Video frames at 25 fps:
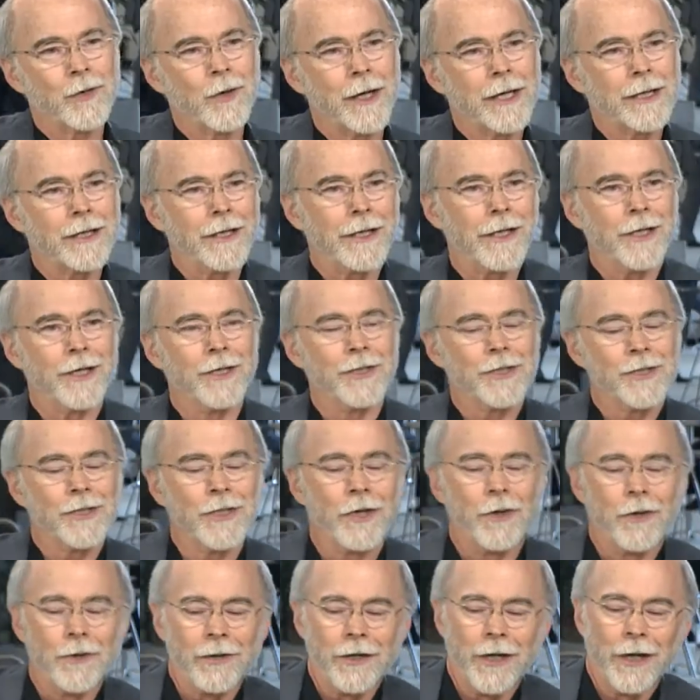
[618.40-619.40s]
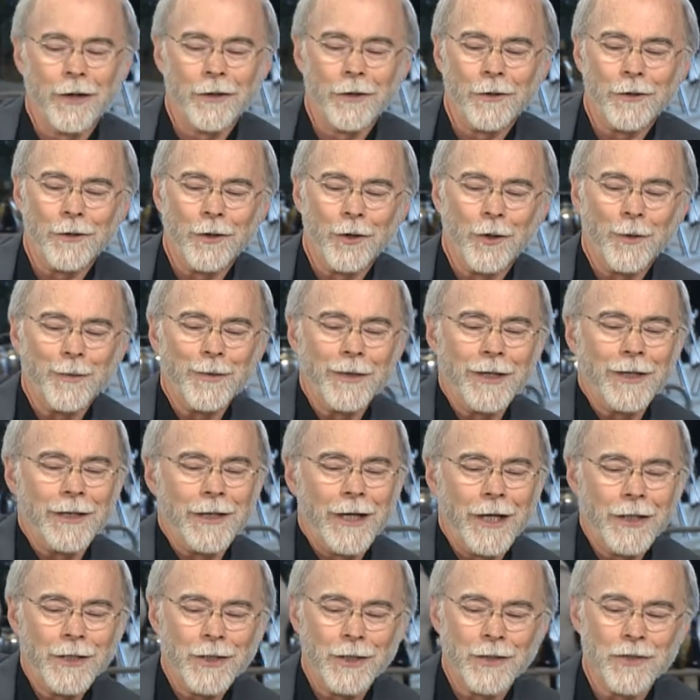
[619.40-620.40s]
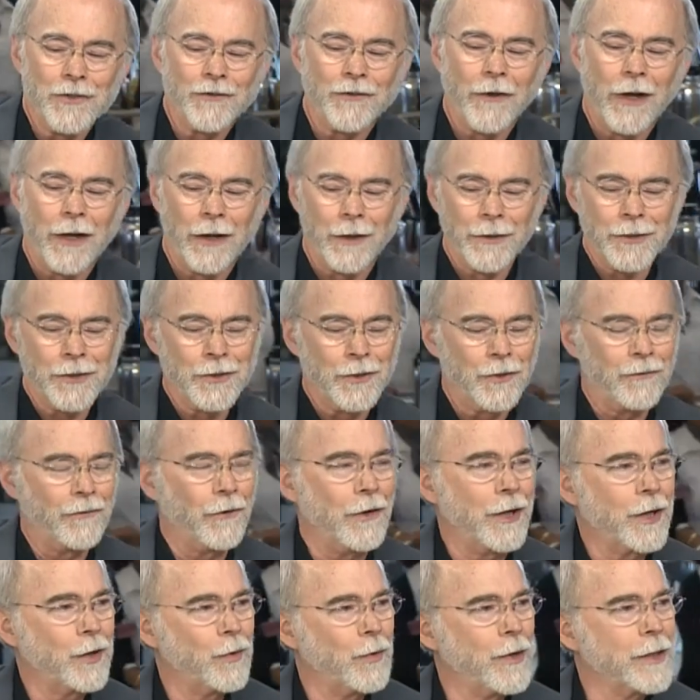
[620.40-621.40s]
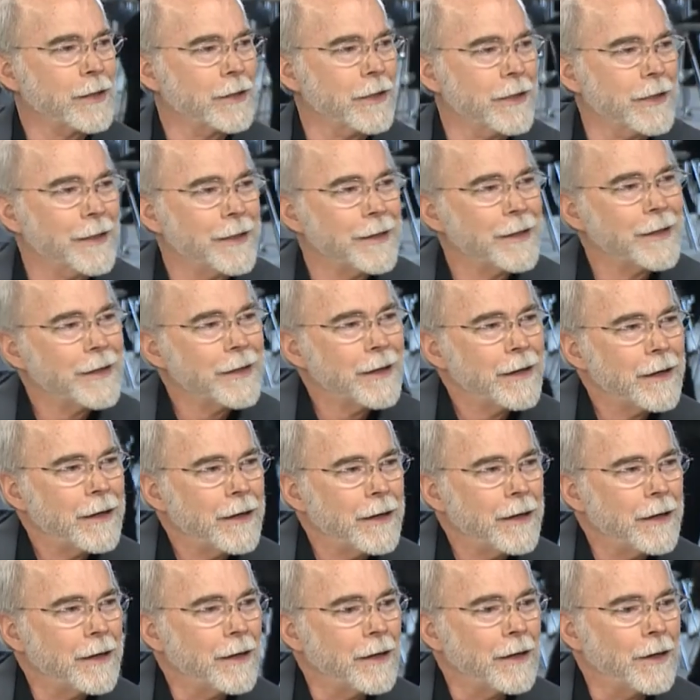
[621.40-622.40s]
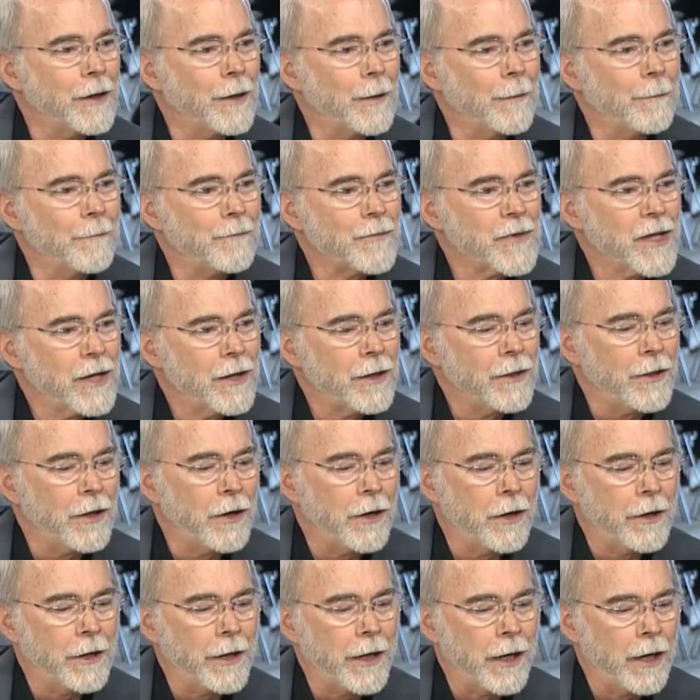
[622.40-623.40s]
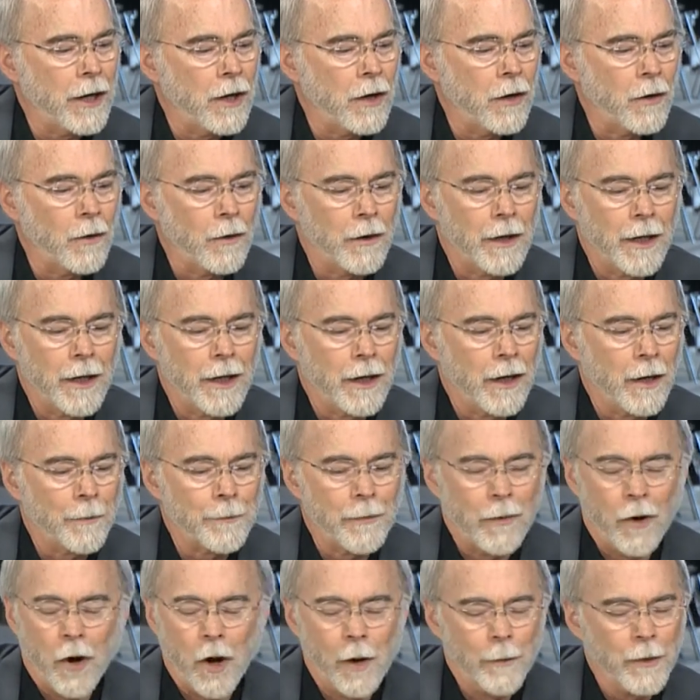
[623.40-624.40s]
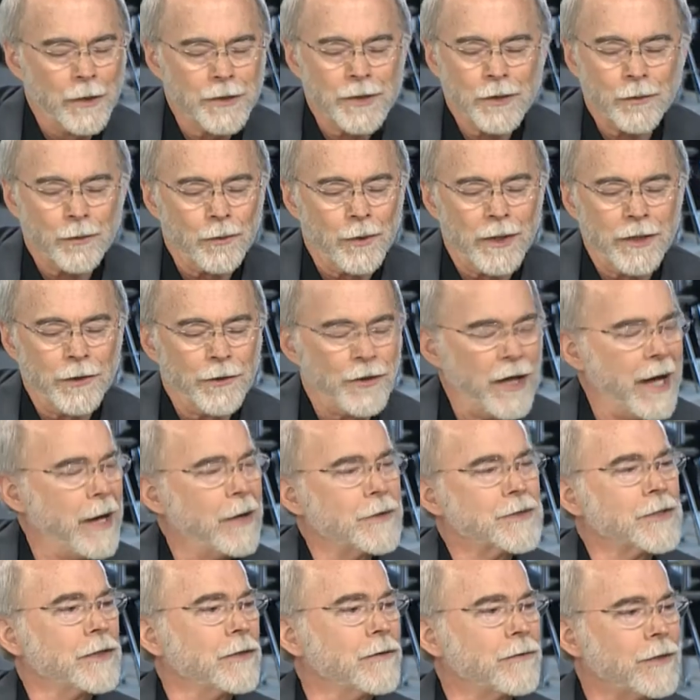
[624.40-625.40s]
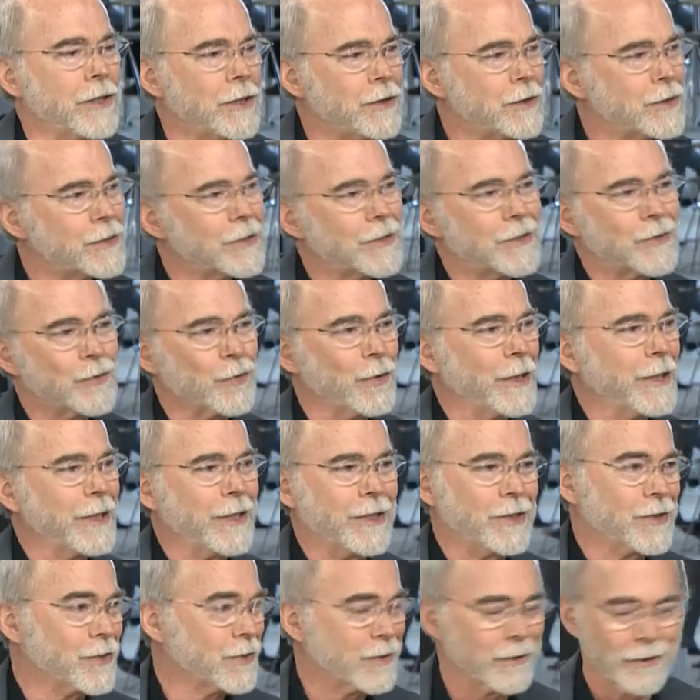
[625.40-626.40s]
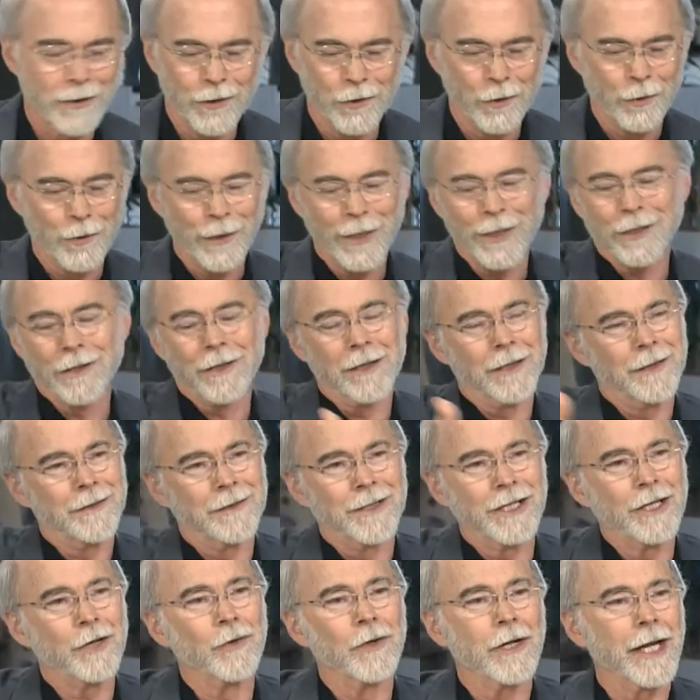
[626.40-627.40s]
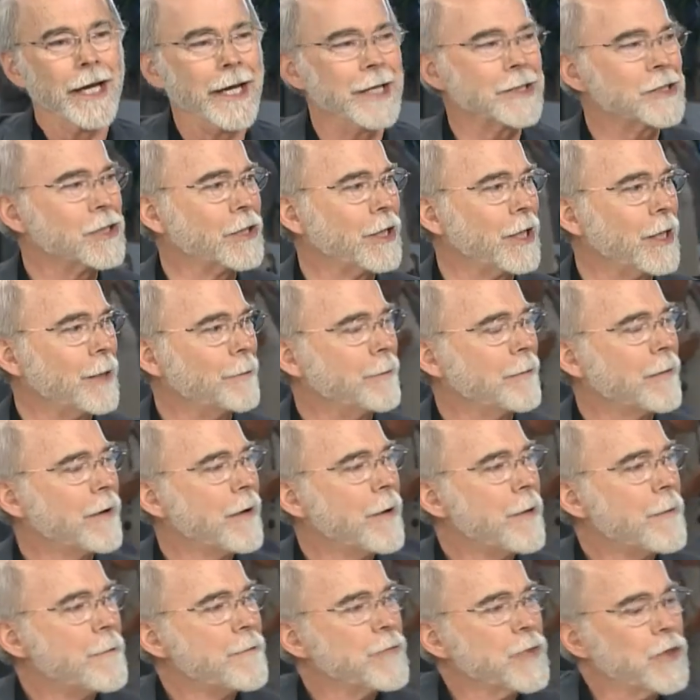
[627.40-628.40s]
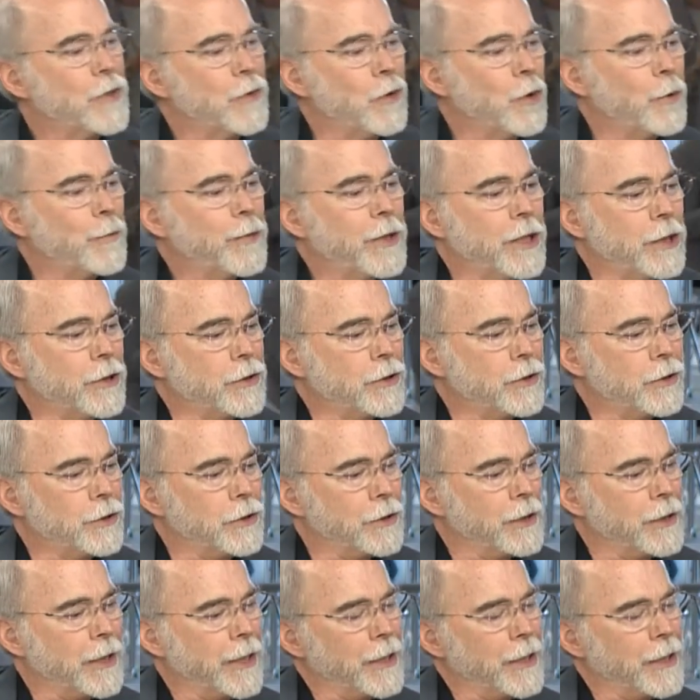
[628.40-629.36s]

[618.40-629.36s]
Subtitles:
quickly, and so the other European nations followed suit very quickly. There are now almost 3,000 of these treaties littering the legal landscape. European Union